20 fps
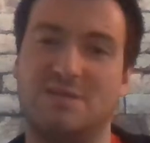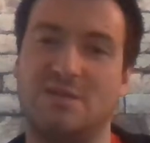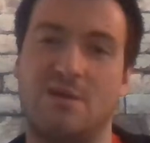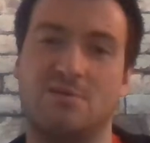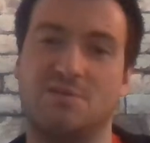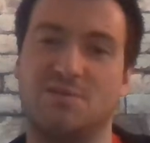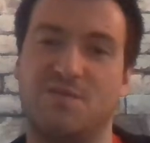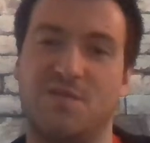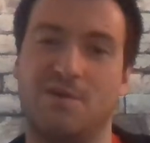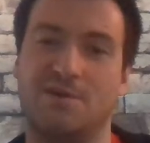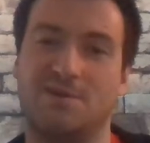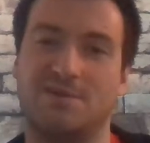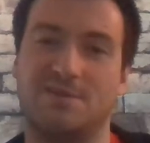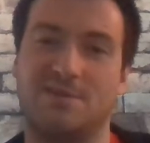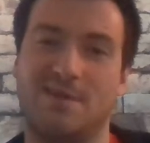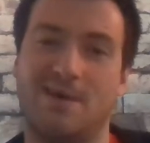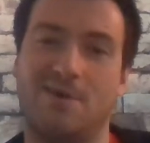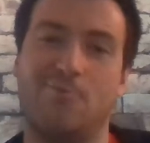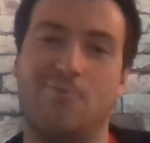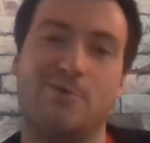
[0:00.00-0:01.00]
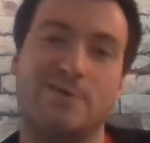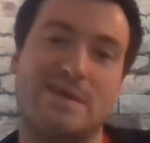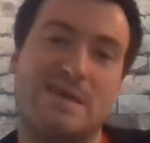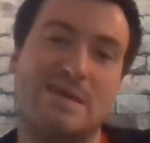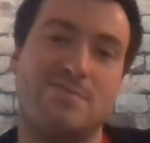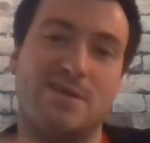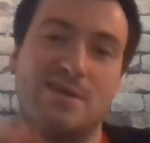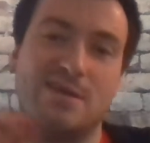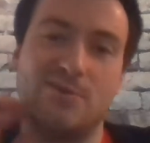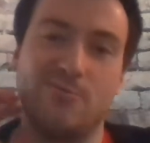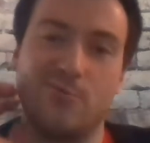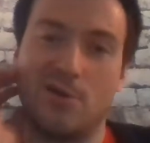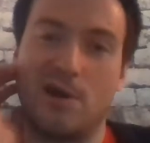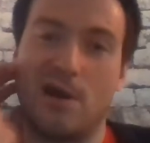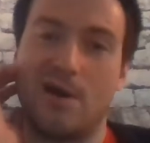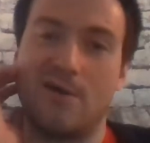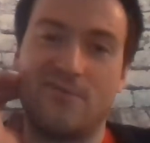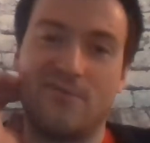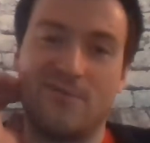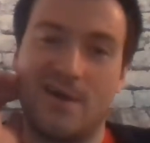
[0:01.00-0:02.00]
Terrence Ferguson. That one game that he went
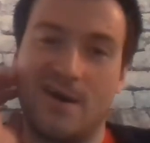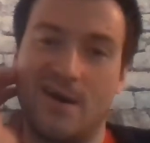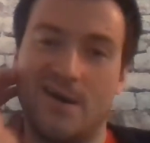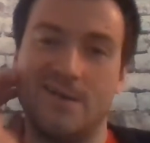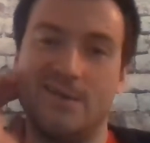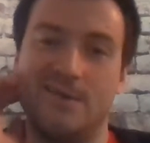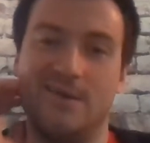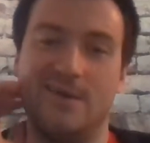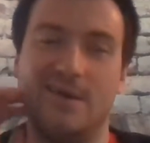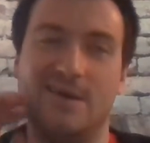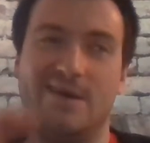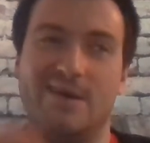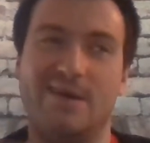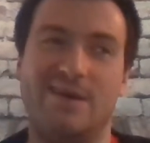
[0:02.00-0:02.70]
off on,